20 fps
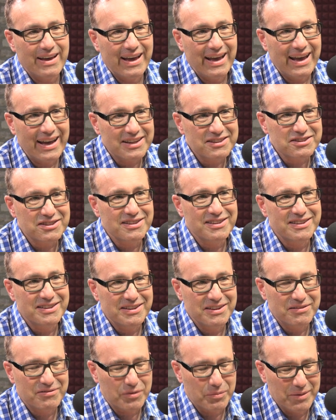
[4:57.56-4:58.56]
Excellent
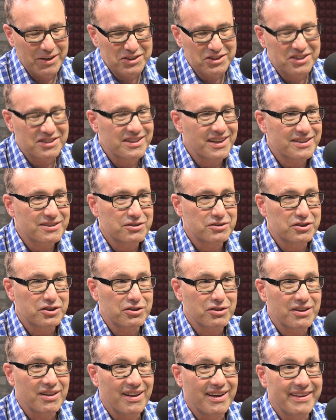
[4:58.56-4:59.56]
information, Dr.
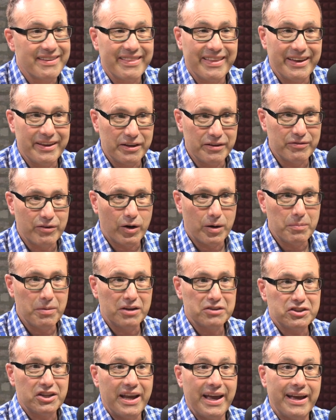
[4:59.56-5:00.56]
Jill Klein. Thank you very
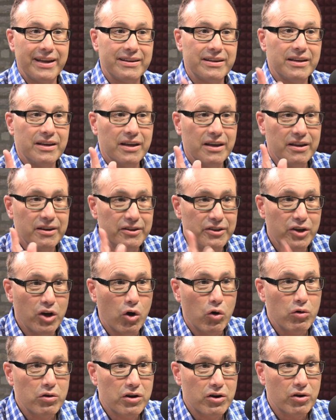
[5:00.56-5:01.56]
much. And
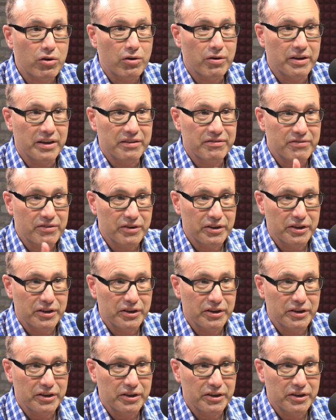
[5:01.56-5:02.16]
no curry for